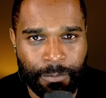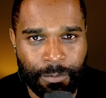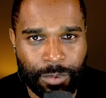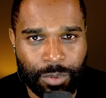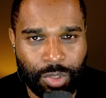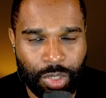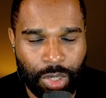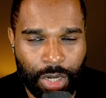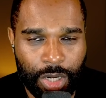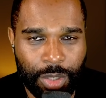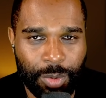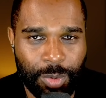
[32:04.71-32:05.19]

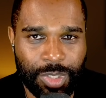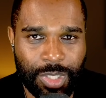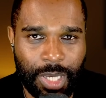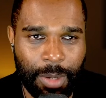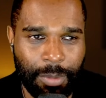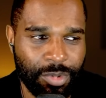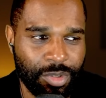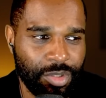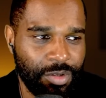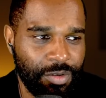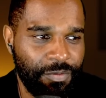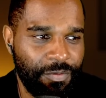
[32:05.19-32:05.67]
So Lewis
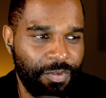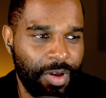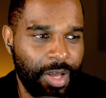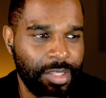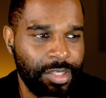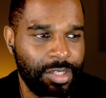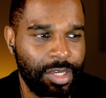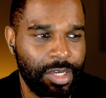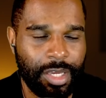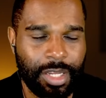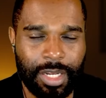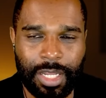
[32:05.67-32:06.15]
Hamilton
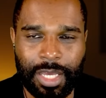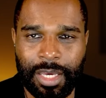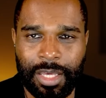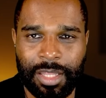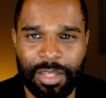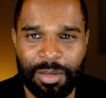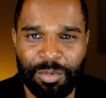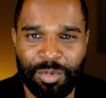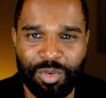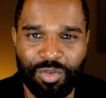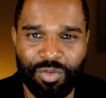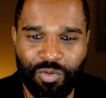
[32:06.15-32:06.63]
fans, I can hear
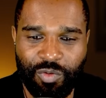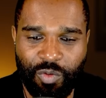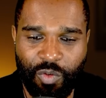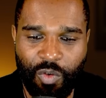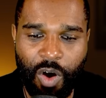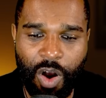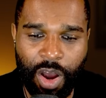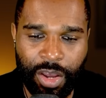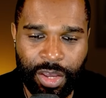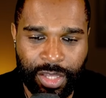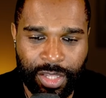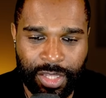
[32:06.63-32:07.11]
them
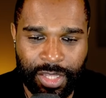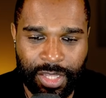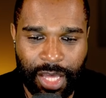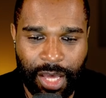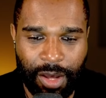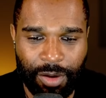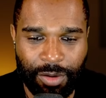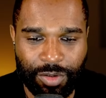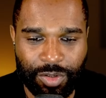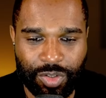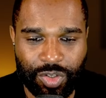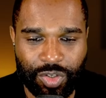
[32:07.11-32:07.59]
crying
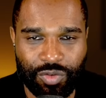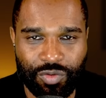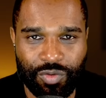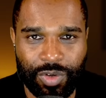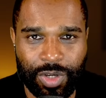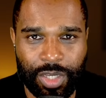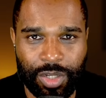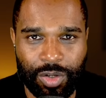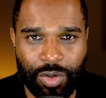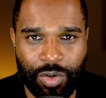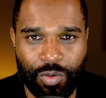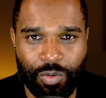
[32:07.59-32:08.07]
down the
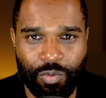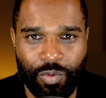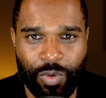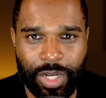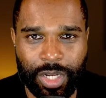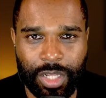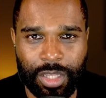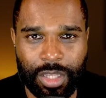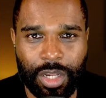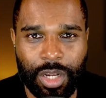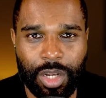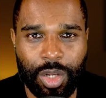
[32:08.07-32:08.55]
screen
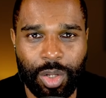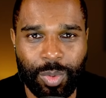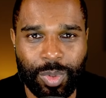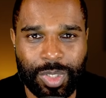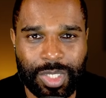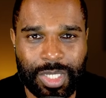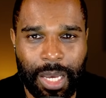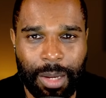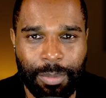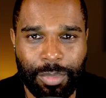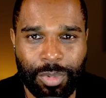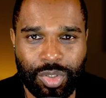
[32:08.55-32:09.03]
already that
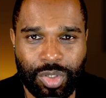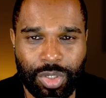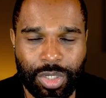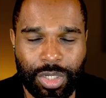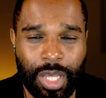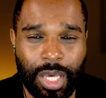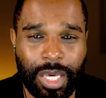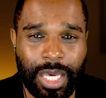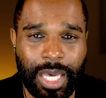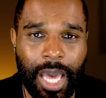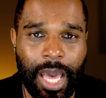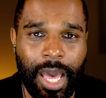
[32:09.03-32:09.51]
Lewis Hamilton,
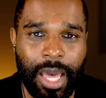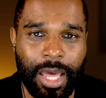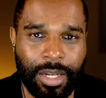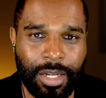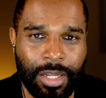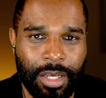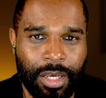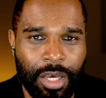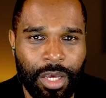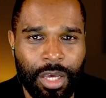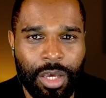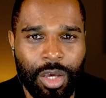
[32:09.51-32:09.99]
again,
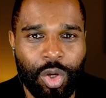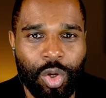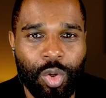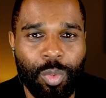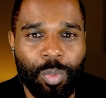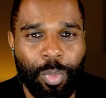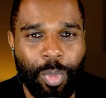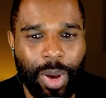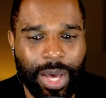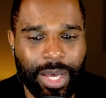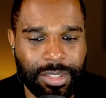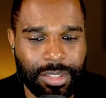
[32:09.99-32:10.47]
who
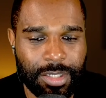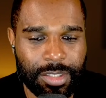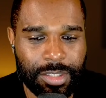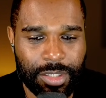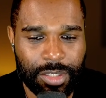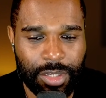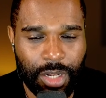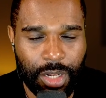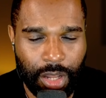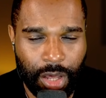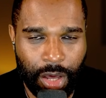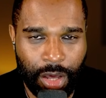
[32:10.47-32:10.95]
better
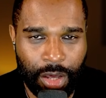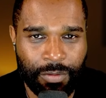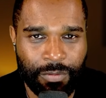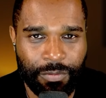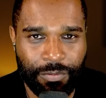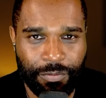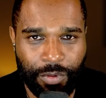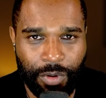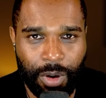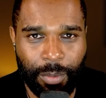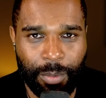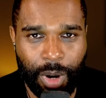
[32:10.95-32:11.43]
to learn
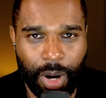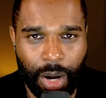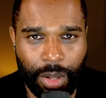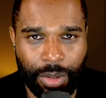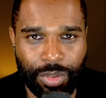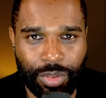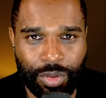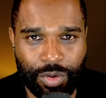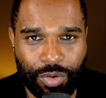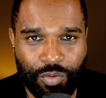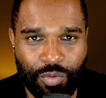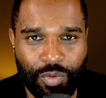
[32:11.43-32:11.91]
from
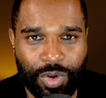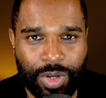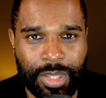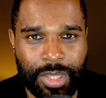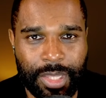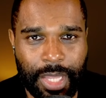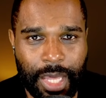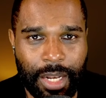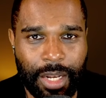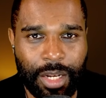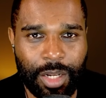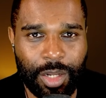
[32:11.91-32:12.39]
on the grid
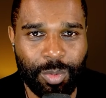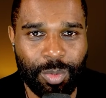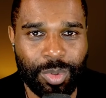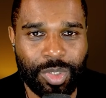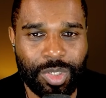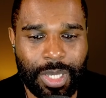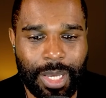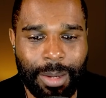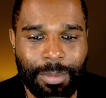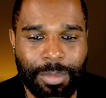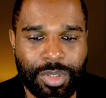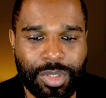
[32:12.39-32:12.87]
than
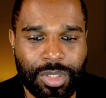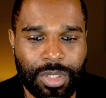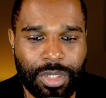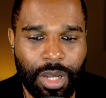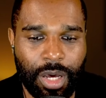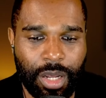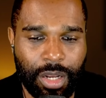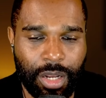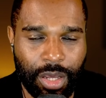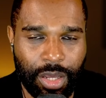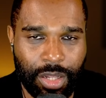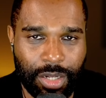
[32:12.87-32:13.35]
Lewis Hamilton?
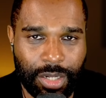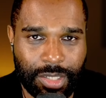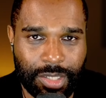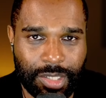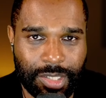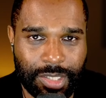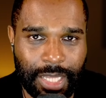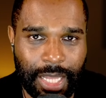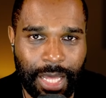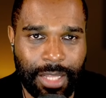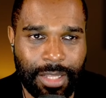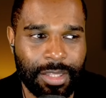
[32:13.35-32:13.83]
And I
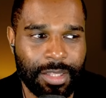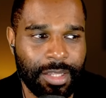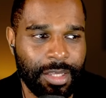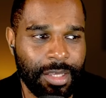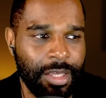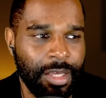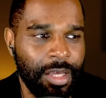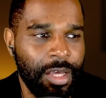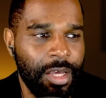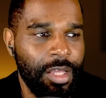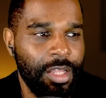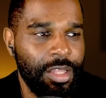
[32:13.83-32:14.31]
understand
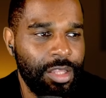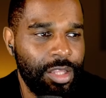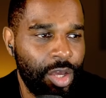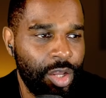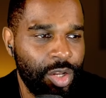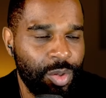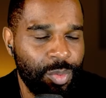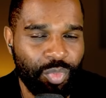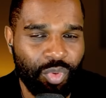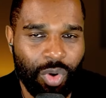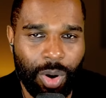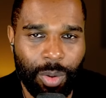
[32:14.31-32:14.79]
it. The
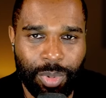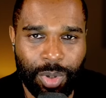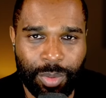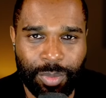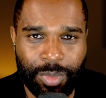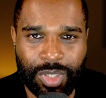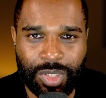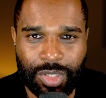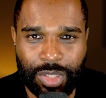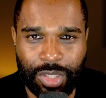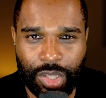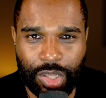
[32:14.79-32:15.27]
only problem
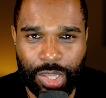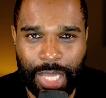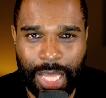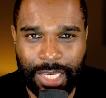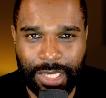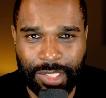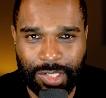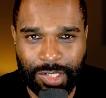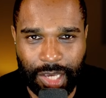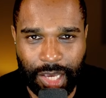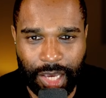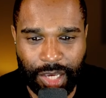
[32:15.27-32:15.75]
is that
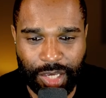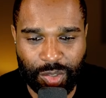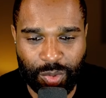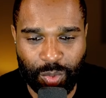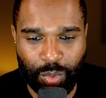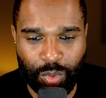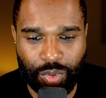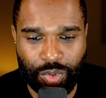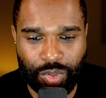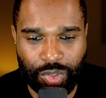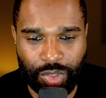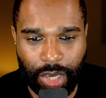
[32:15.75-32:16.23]
naysayers
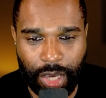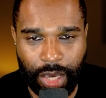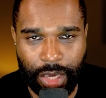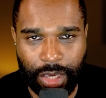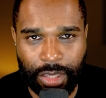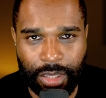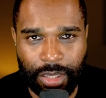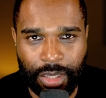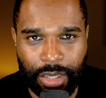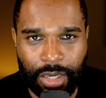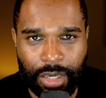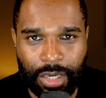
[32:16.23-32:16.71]
will
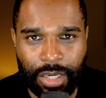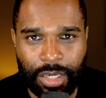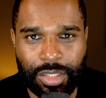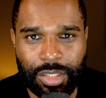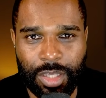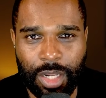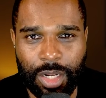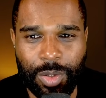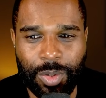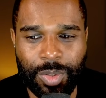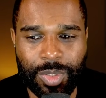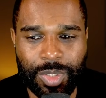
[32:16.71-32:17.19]
say is
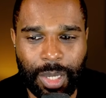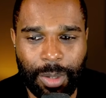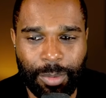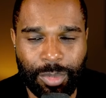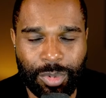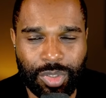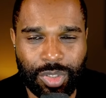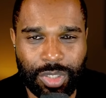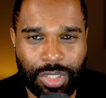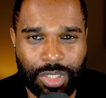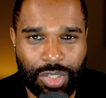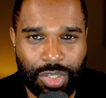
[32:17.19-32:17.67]
that Lewis
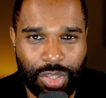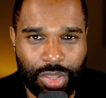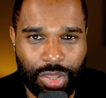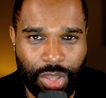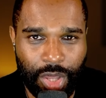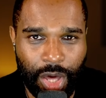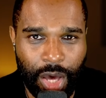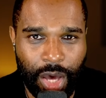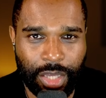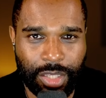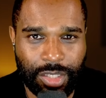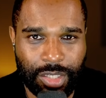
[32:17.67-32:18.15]
Hamilton is
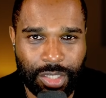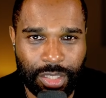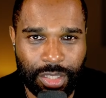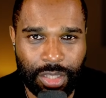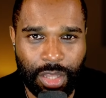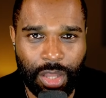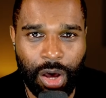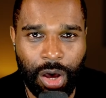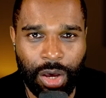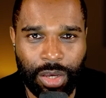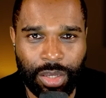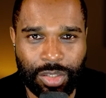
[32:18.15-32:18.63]

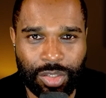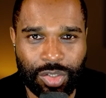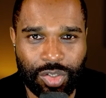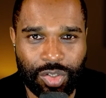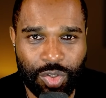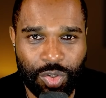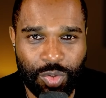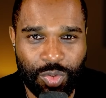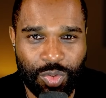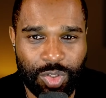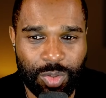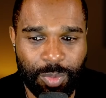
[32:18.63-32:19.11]
39,
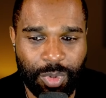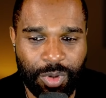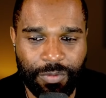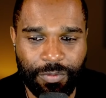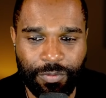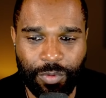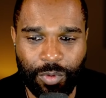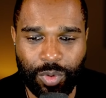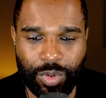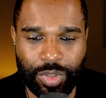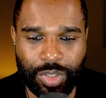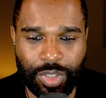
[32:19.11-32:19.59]
soon to be
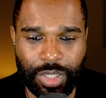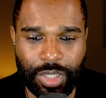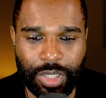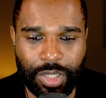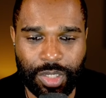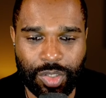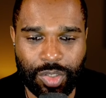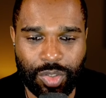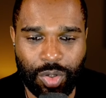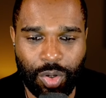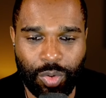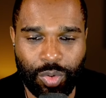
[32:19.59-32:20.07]
40
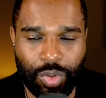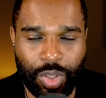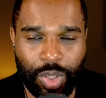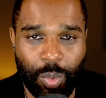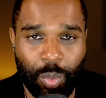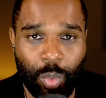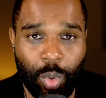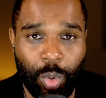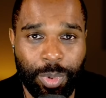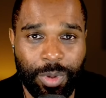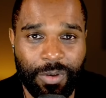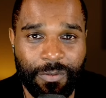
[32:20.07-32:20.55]
years old. He
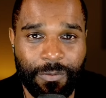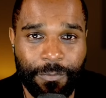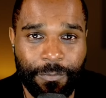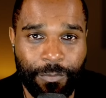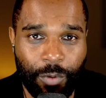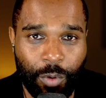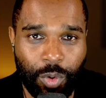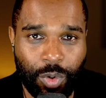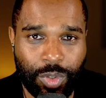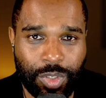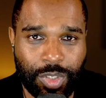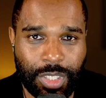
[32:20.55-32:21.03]
will be
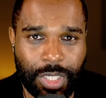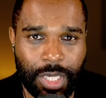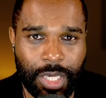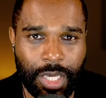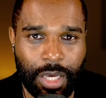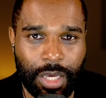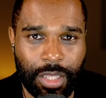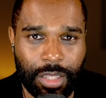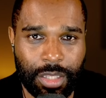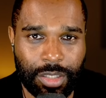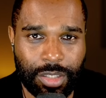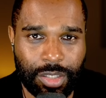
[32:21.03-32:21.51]
40
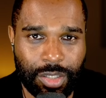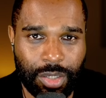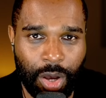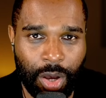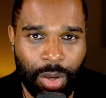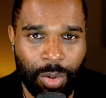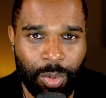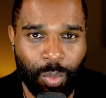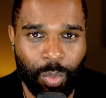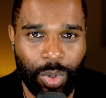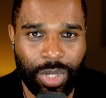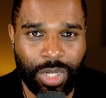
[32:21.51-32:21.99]
at the
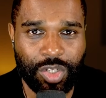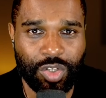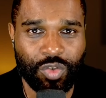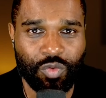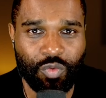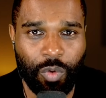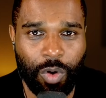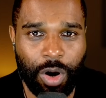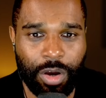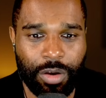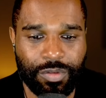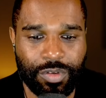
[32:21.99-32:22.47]
time when he
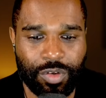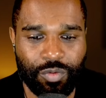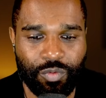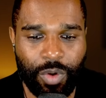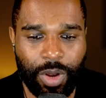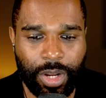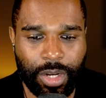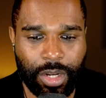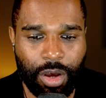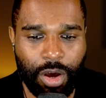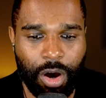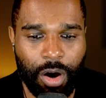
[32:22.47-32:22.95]
drives a
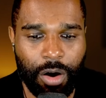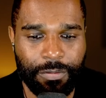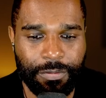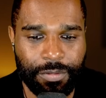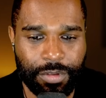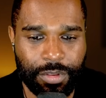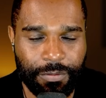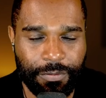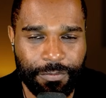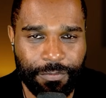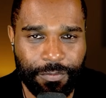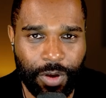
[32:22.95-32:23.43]
red car for
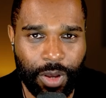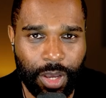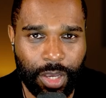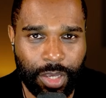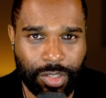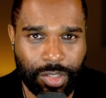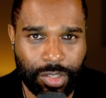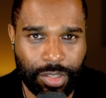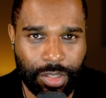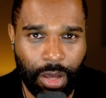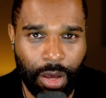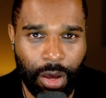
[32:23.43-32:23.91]
the
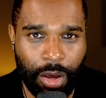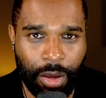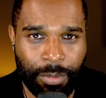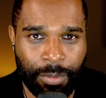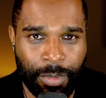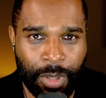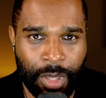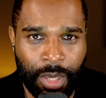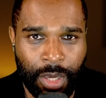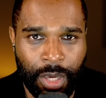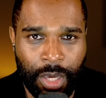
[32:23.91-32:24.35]
first time.